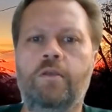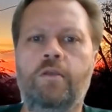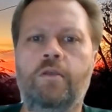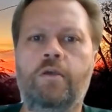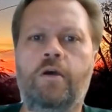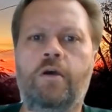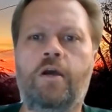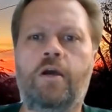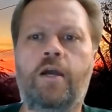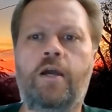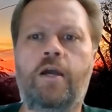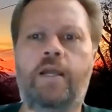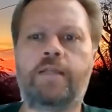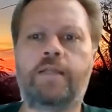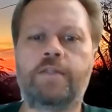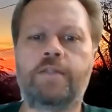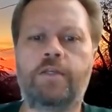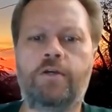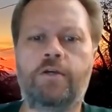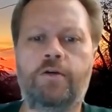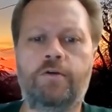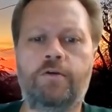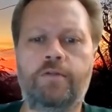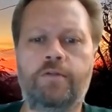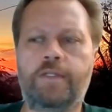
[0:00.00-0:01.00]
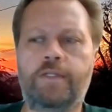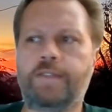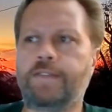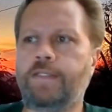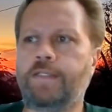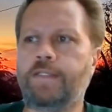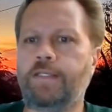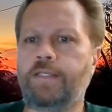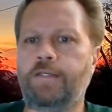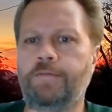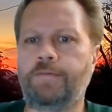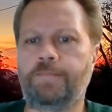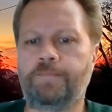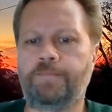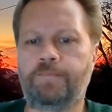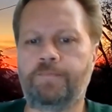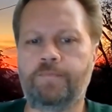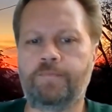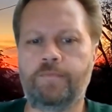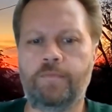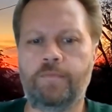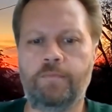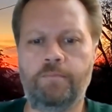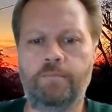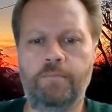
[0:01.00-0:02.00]
All right, so let's see
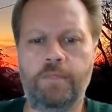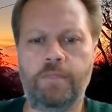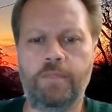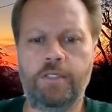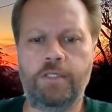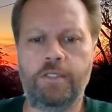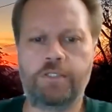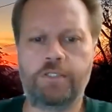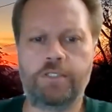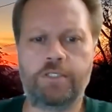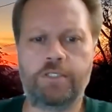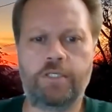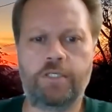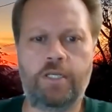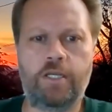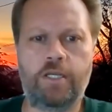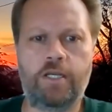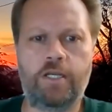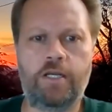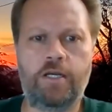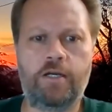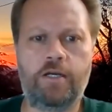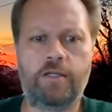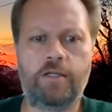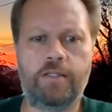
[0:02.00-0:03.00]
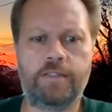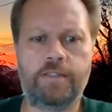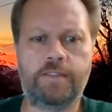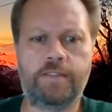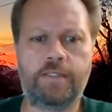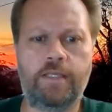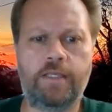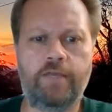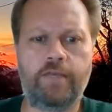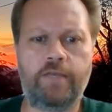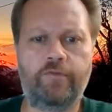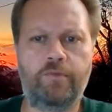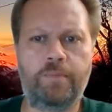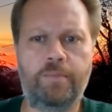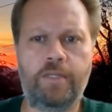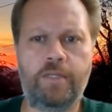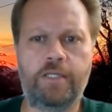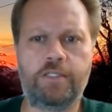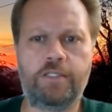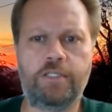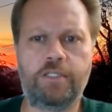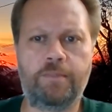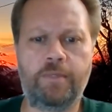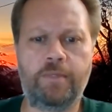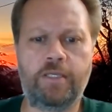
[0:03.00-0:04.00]
me share. Let's see, everybody
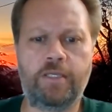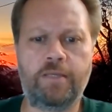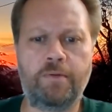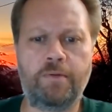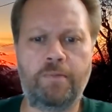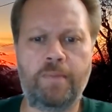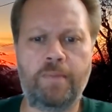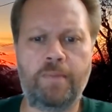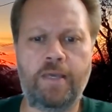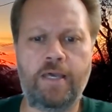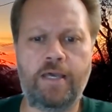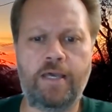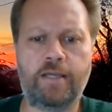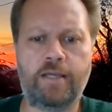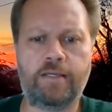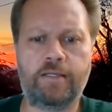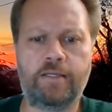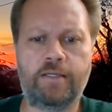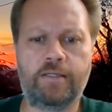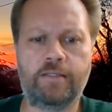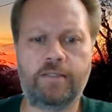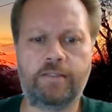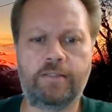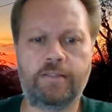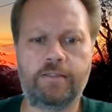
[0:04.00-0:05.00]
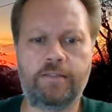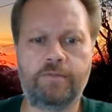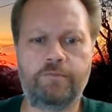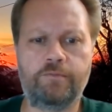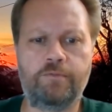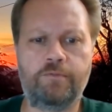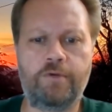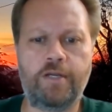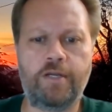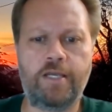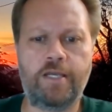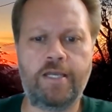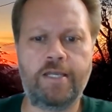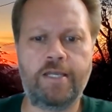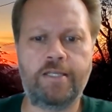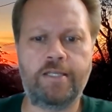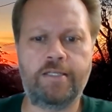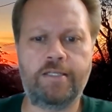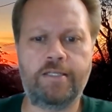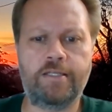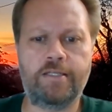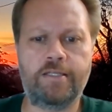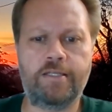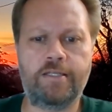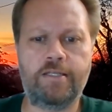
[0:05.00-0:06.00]
should be coming back right
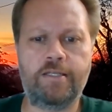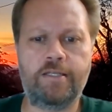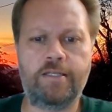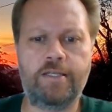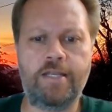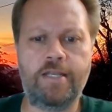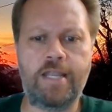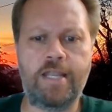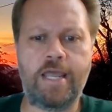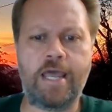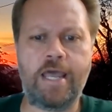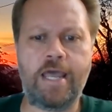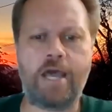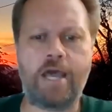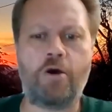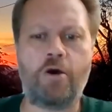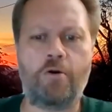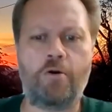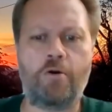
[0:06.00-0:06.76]
now.